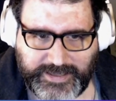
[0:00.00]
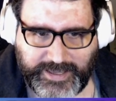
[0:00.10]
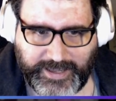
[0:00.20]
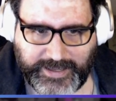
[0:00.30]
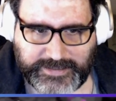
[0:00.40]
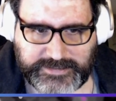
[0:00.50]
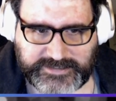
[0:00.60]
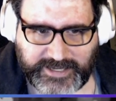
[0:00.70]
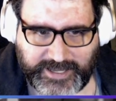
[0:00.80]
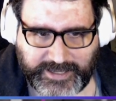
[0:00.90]
Anne
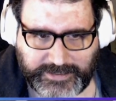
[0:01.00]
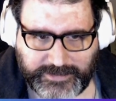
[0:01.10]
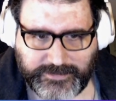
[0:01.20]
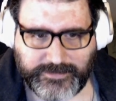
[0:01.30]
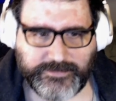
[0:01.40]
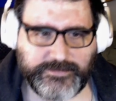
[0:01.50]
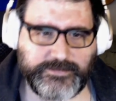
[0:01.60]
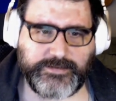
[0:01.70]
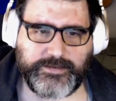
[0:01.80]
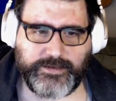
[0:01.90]
sighed.
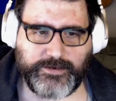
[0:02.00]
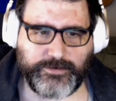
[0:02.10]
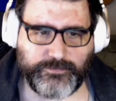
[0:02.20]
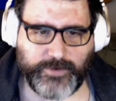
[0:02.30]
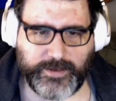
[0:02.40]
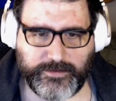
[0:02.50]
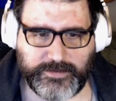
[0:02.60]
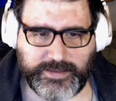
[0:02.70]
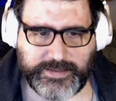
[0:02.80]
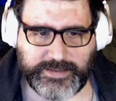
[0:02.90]

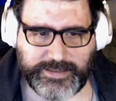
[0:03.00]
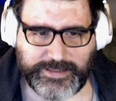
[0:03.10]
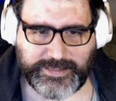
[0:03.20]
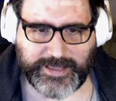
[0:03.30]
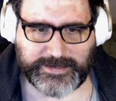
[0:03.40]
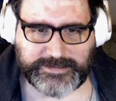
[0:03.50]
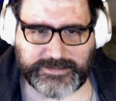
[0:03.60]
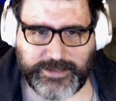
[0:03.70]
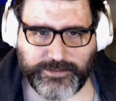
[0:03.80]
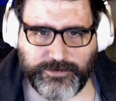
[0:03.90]
Well, that is
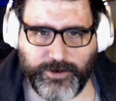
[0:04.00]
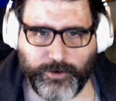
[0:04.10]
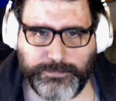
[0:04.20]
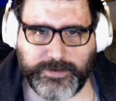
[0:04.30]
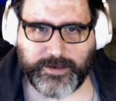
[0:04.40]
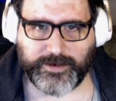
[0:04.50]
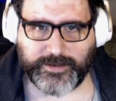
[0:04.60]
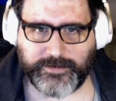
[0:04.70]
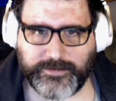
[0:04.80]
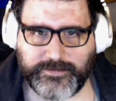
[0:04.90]
another hope
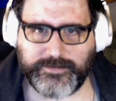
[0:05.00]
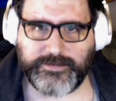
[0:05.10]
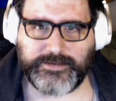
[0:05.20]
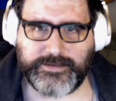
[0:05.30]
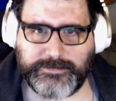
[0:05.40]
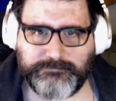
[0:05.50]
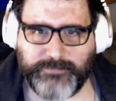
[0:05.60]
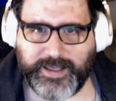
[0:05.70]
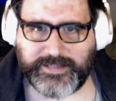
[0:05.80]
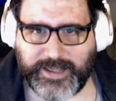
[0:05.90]
gone.
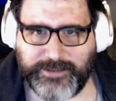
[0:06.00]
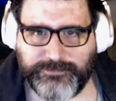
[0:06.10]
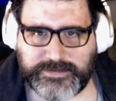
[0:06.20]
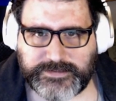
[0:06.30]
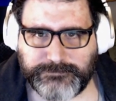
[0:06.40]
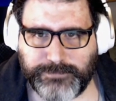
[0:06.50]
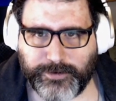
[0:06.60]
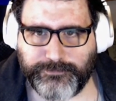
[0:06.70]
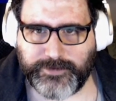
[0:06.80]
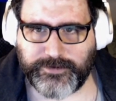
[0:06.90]
My life is a
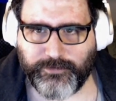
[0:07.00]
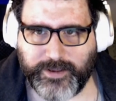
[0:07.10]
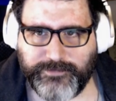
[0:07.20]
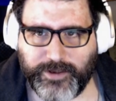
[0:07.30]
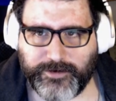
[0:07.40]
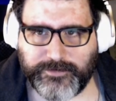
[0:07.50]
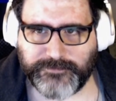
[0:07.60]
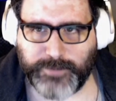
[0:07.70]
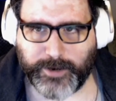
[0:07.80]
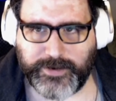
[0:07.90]
perfect graveyard
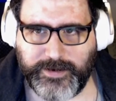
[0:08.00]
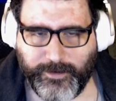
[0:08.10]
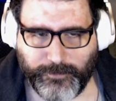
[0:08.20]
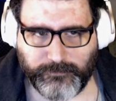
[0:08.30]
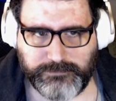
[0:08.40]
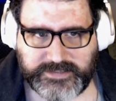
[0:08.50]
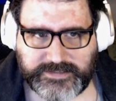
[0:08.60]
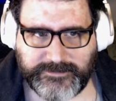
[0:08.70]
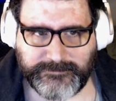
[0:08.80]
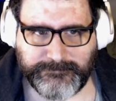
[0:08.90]
of buried hopes.
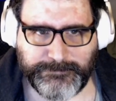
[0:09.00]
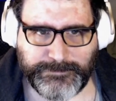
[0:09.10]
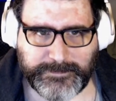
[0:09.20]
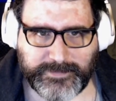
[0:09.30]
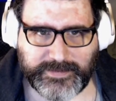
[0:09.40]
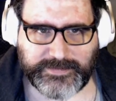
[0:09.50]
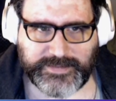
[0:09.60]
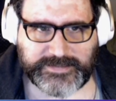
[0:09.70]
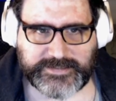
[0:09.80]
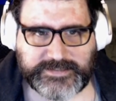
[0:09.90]

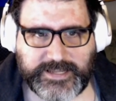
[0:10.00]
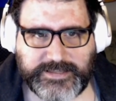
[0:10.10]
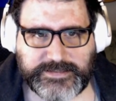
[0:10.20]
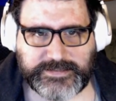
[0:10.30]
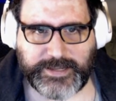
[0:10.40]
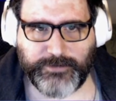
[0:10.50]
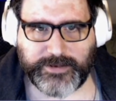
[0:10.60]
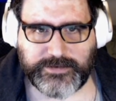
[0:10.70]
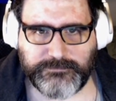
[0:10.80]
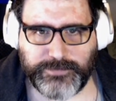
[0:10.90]
That's a sentence I read
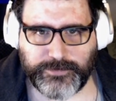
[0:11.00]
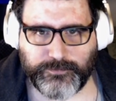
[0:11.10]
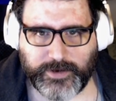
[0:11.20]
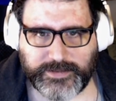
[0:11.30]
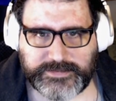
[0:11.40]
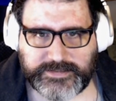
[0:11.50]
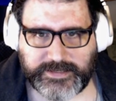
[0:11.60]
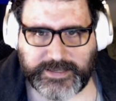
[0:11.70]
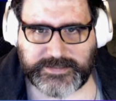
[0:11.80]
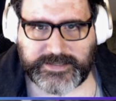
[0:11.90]
in a book once, and
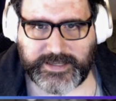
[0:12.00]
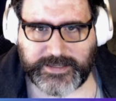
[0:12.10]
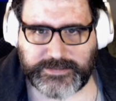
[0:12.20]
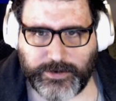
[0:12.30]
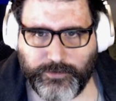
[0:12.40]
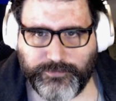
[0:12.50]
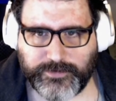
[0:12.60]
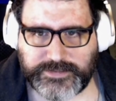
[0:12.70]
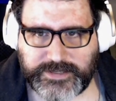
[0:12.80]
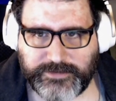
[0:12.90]
I say it over
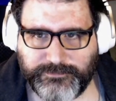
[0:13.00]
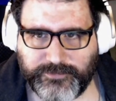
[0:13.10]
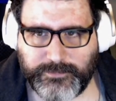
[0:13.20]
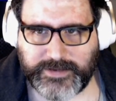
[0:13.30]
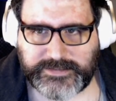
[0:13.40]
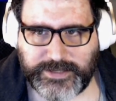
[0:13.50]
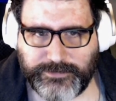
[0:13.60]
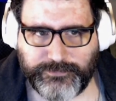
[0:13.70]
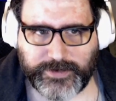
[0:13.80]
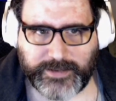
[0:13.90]
to comfort
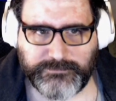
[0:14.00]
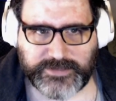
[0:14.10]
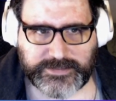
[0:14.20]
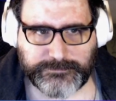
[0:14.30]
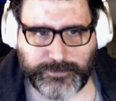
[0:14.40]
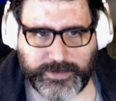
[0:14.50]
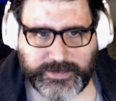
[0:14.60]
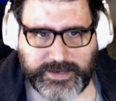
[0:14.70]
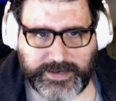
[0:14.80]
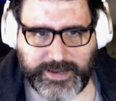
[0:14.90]
myself when I'm
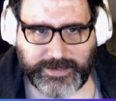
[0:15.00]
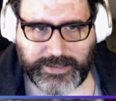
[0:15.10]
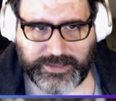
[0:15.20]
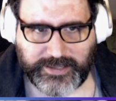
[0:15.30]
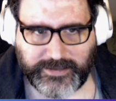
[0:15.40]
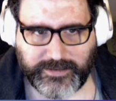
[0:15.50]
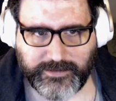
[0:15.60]
disappointed in anything.